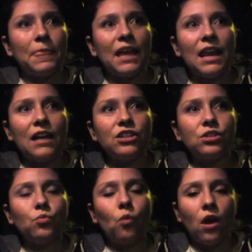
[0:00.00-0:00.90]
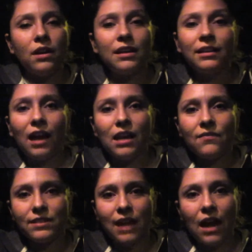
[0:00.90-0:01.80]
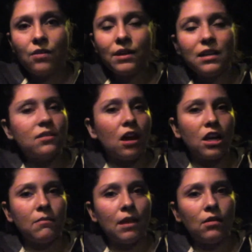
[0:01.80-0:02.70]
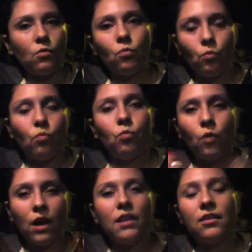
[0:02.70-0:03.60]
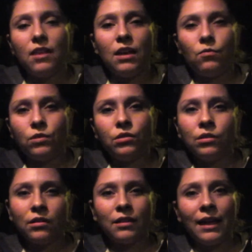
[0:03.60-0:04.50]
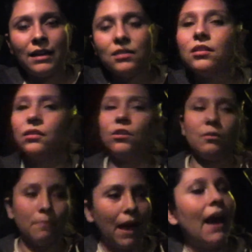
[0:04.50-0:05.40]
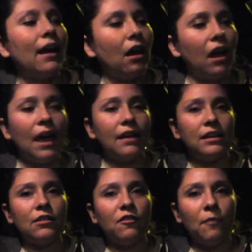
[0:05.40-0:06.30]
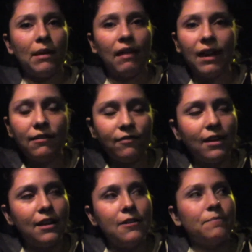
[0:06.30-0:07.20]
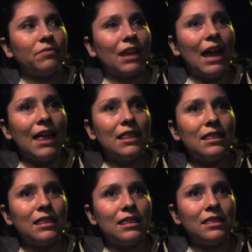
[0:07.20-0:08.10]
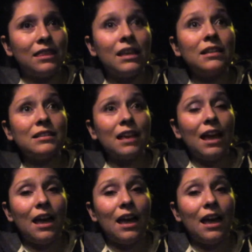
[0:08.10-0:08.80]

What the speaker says: and I just wanted kind of a diary to document what it would look like to look back at a year of my life. And this